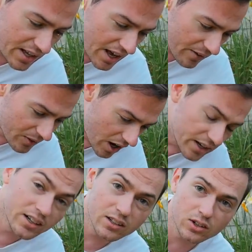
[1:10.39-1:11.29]
have
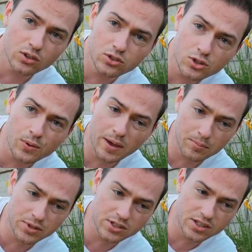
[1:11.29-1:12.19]
gotten a little too
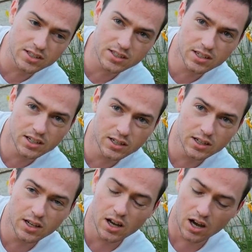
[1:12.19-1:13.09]
ambitious,
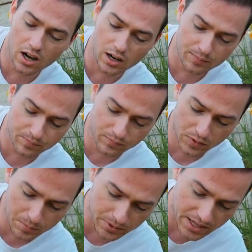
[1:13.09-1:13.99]
but
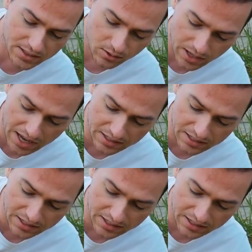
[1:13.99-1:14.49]
that's okay.